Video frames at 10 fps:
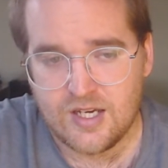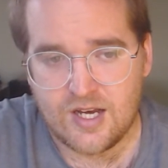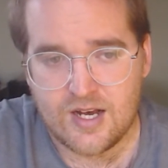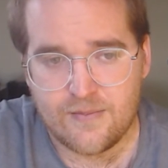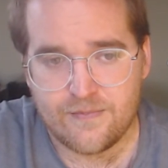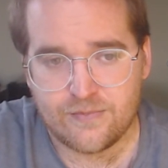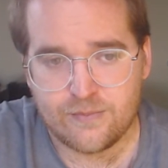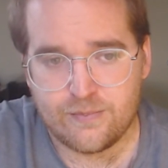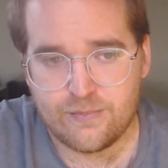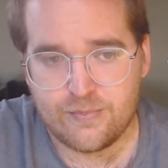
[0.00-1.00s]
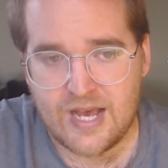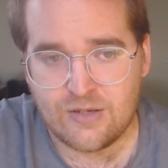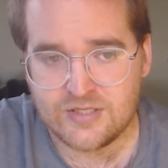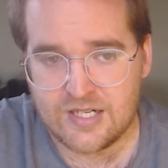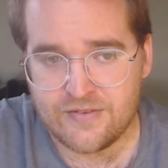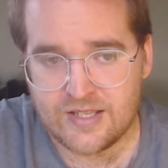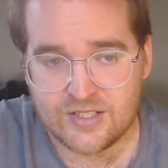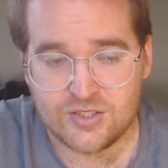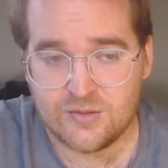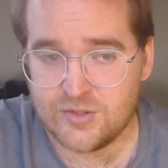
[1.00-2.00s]
But outside of that,
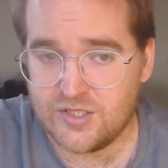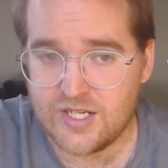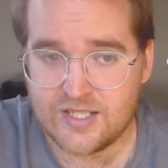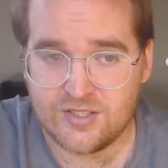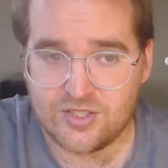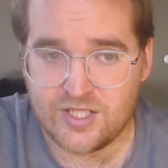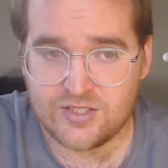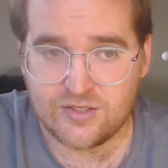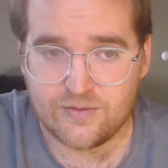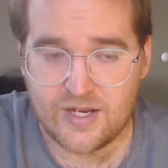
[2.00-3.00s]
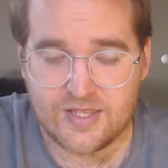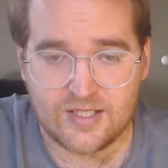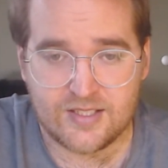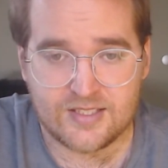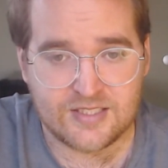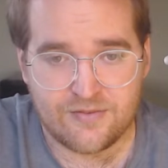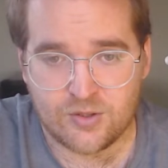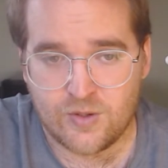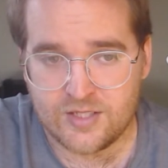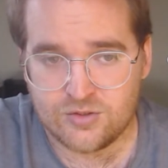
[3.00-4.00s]
there's some good guys on day 2. I think Xavier
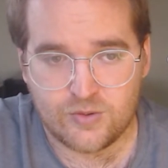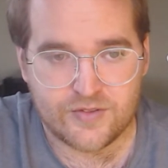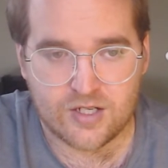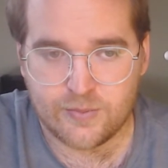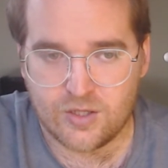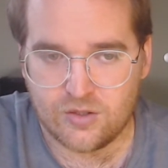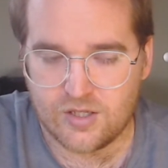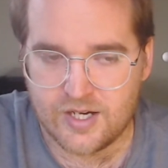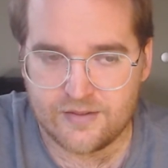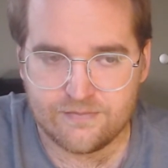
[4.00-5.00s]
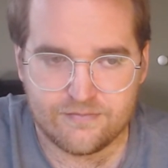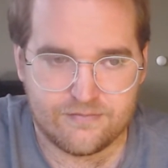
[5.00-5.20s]
Watts, we've talked about a lot.